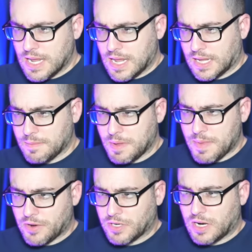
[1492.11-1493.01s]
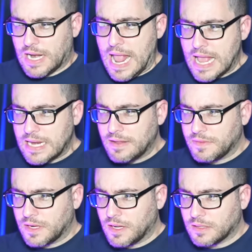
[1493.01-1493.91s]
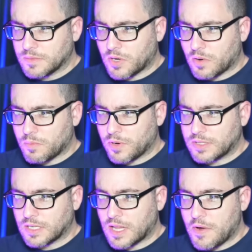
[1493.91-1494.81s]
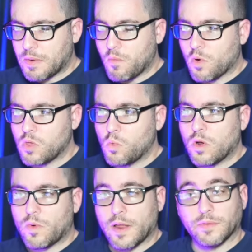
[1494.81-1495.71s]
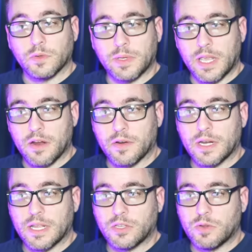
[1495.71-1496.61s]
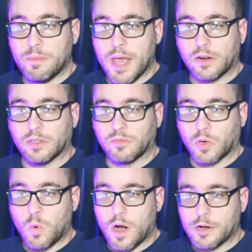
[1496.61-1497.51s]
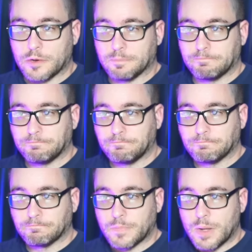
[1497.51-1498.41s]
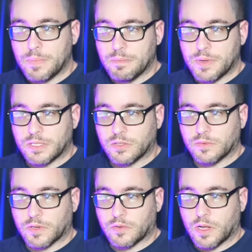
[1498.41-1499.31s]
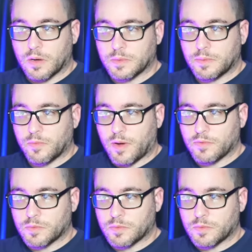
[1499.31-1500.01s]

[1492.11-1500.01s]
It can be mounted on any of the Gundam's hardpoints, allowing more than one rifle to be carried into battle if required. Beam pistol, the Victor Gundam's beam rifle is